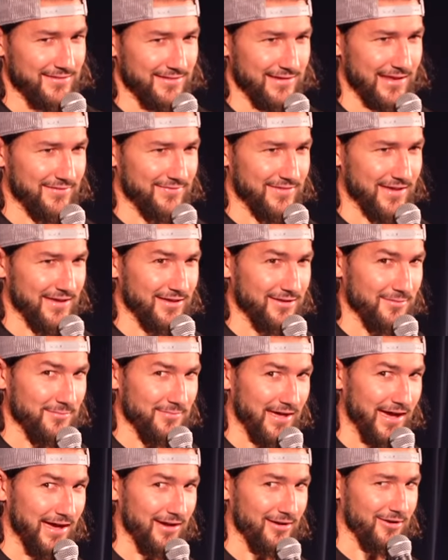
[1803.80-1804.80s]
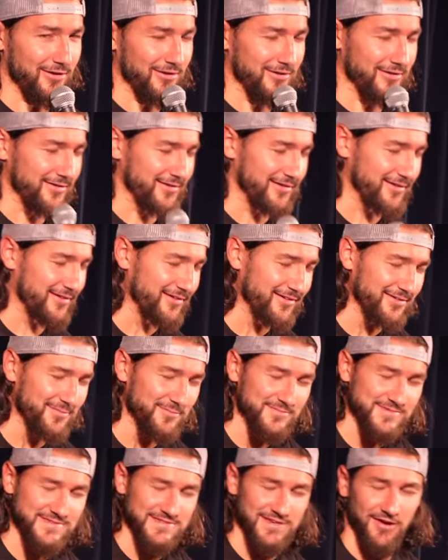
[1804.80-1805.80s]
have to hit him that hard.
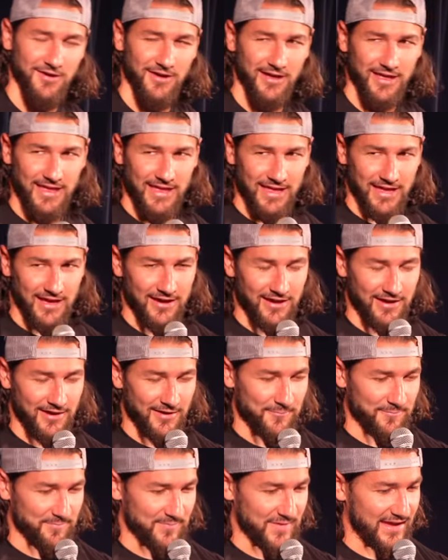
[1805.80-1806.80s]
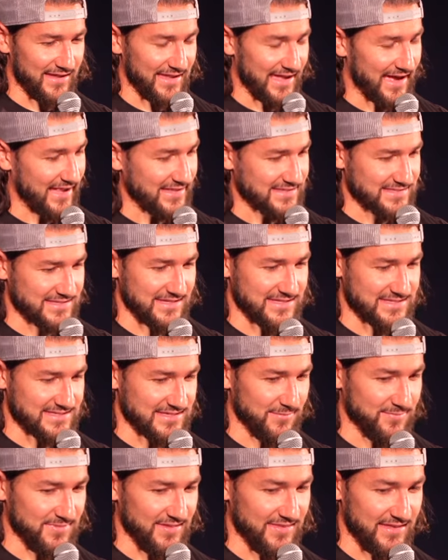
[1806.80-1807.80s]
You know? So, yeah, it's
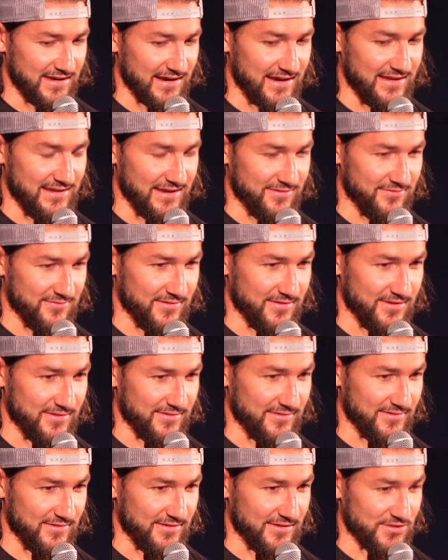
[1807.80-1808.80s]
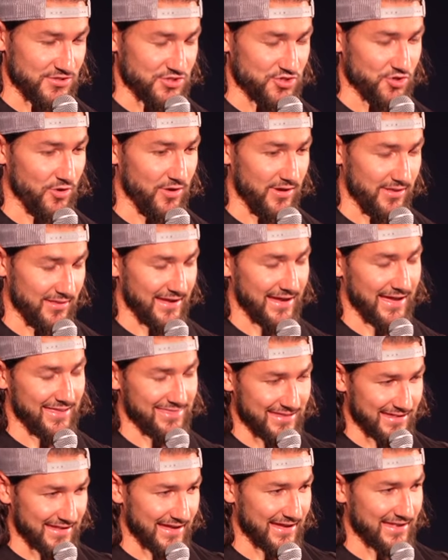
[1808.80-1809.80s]
something that I definitely enjoy. Like, I
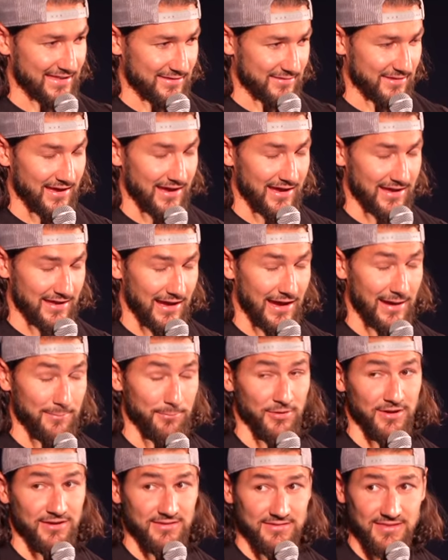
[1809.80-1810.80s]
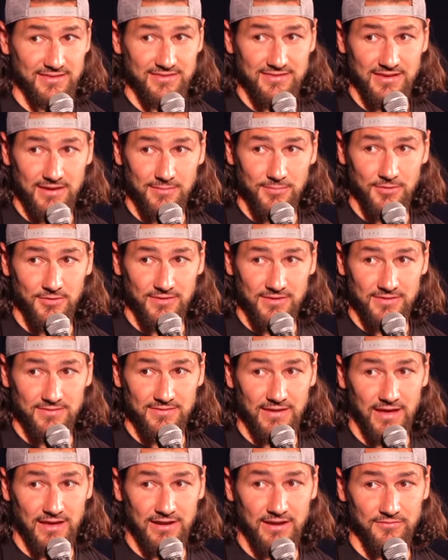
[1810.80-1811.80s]
think I bring to the table
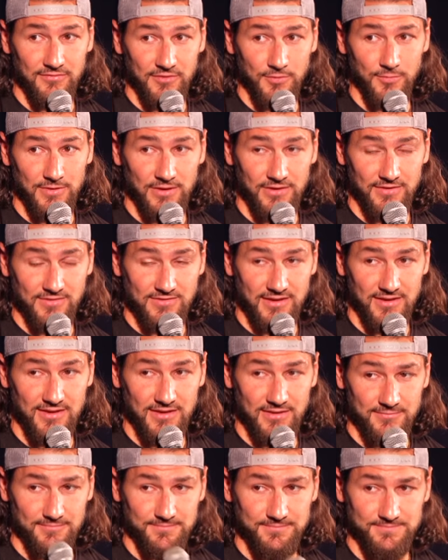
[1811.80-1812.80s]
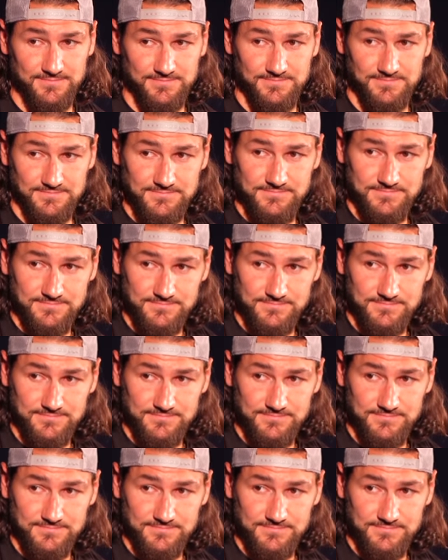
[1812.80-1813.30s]
that not everyone else can. Do you have a